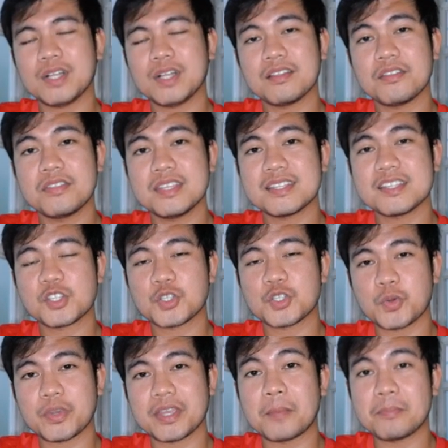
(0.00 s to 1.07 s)
Well, this
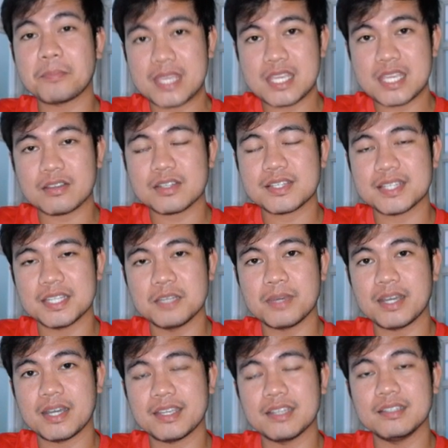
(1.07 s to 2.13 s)
story appears in
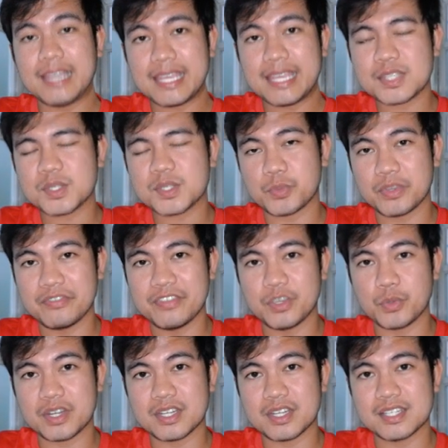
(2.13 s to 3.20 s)
my latest
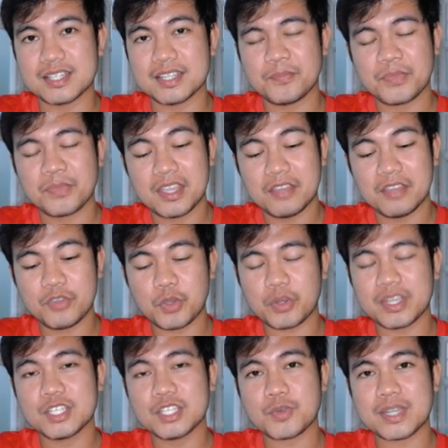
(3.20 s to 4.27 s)
reviewers. If
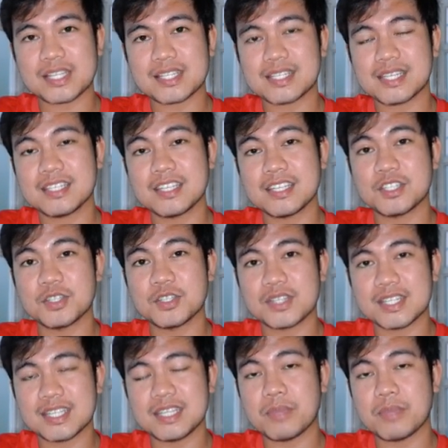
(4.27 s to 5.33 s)
you're interested to
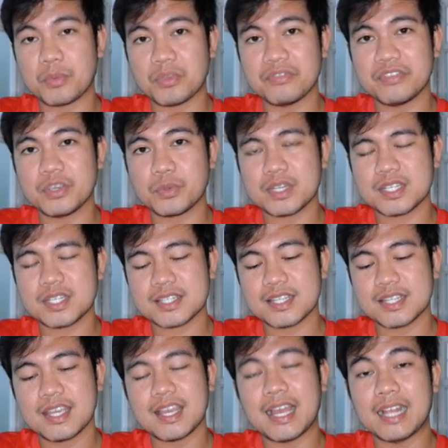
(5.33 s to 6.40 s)
see my
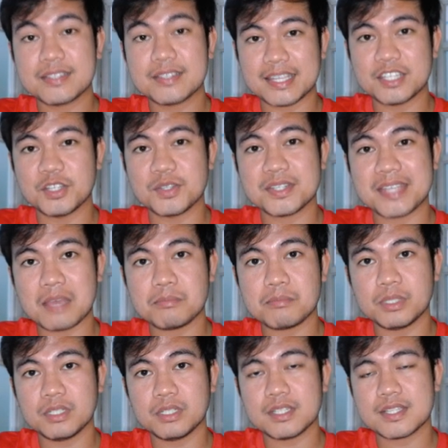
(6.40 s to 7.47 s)
reviewers, I'll send you
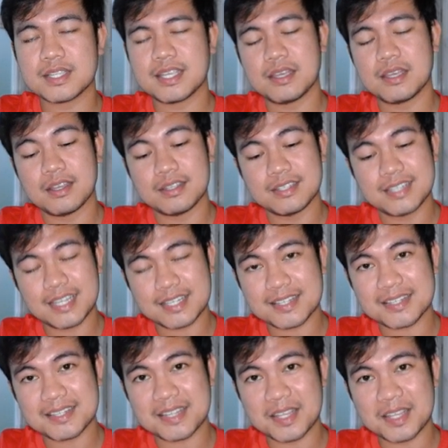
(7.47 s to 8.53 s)
samples
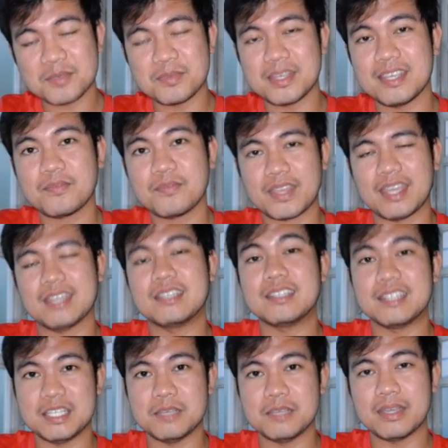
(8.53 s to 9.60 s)
just send me
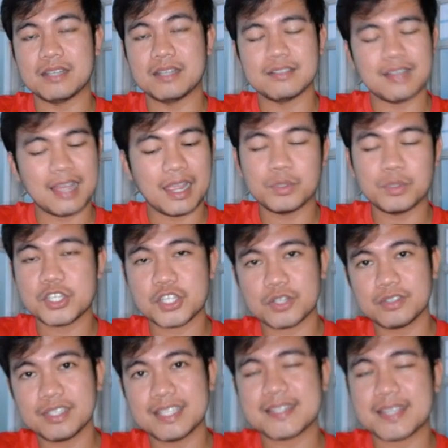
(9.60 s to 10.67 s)
an email. I will
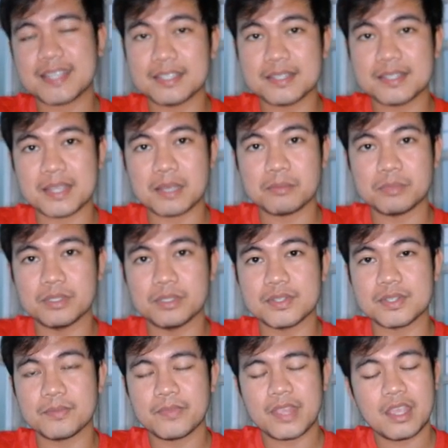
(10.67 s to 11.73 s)
surely send the
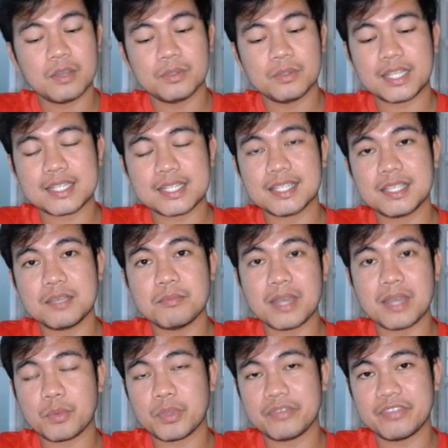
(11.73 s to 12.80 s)
samples. Well, actually,
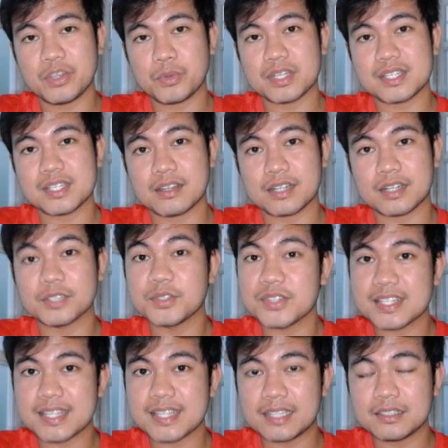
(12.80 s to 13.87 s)
my reviewers are
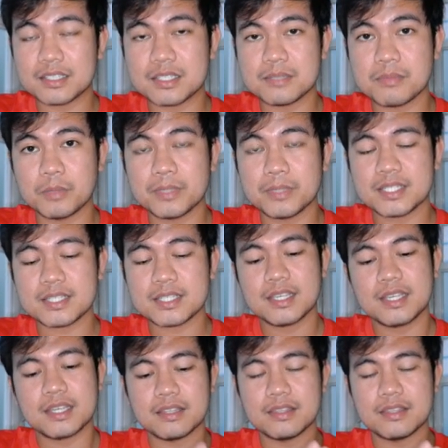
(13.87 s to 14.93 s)
on sale at the moment.
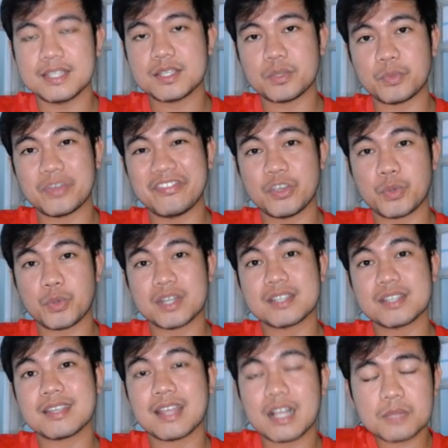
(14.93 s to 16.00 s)
These
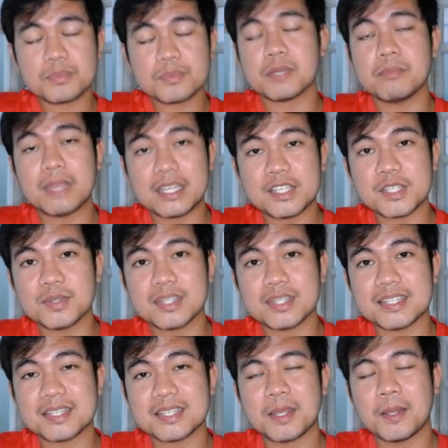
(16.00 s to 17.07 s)
reviewers helped many
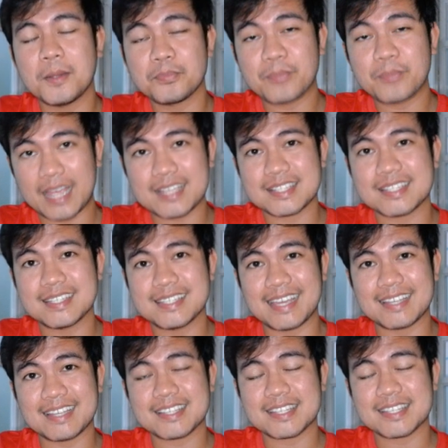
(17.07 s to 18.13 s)
students pass the
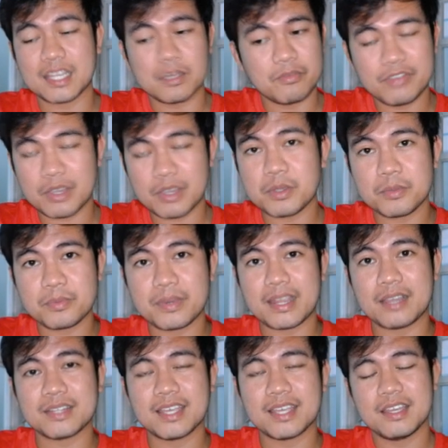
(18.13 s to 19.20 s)
test, and I'm very
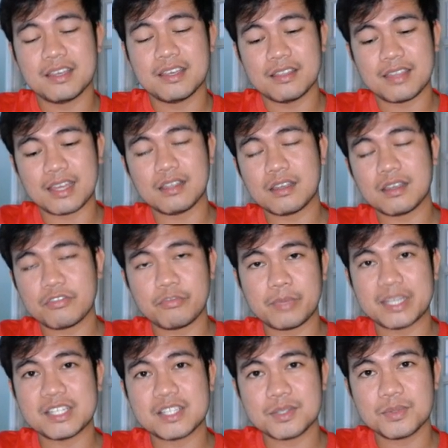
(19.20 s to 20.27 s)
proud that a lot of
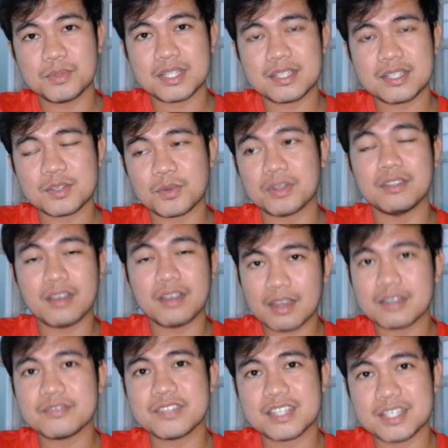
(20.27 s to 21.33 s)
my students, or a
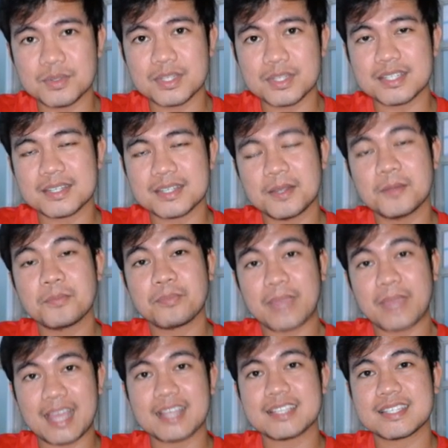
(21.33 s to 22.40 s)
lot of students,
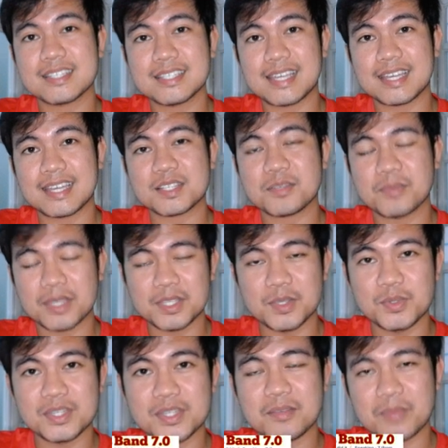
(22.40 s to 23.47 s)
passed the test by
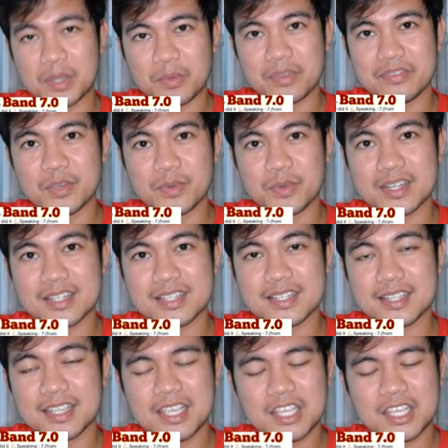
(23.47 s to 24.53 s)
using my
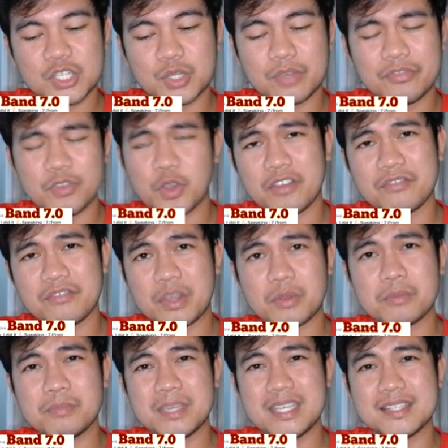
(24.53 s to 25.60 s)
reviewers. So if you're
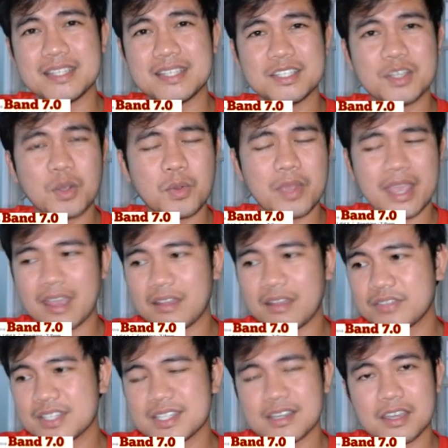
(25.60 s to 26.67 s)
very busy, don't
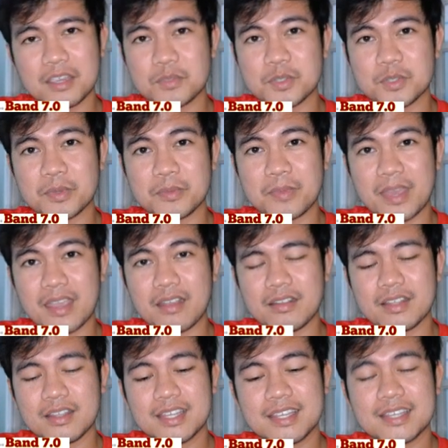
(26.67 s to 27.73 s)
have time to
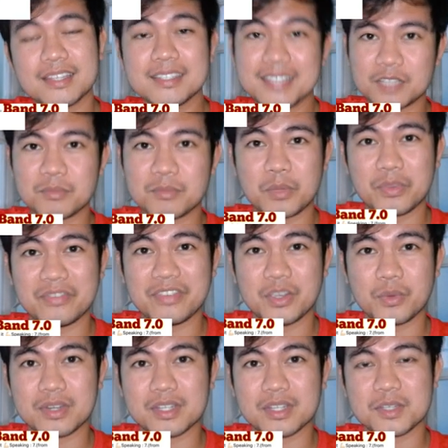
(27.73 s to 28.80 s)
prepare, get my
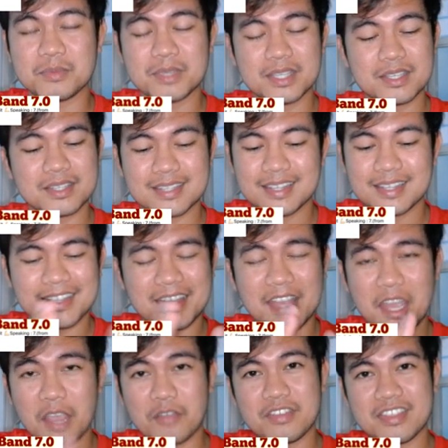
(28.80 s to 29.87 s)
reviewers because
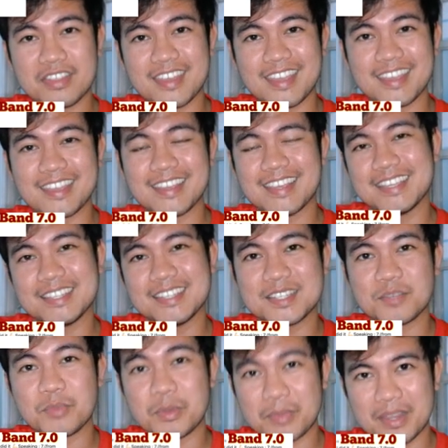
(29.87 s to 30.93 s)
everything
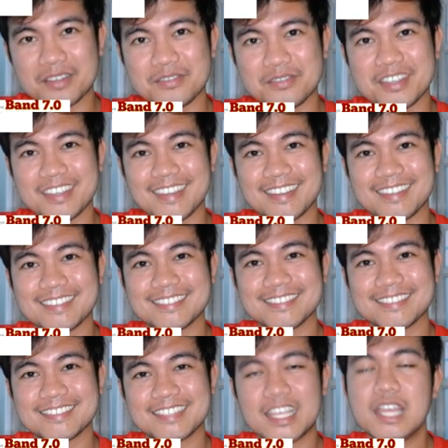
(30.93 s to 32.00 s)
is prepared for you.
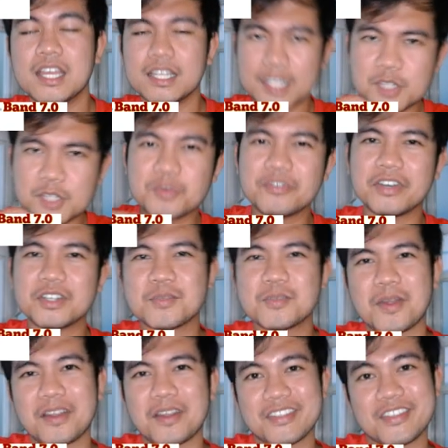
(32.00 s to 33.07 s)
Let's move on
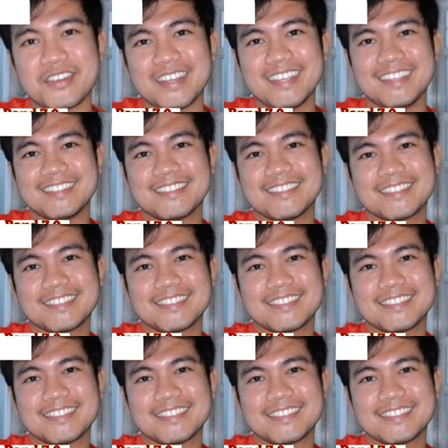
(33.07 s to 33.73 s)
to part 3.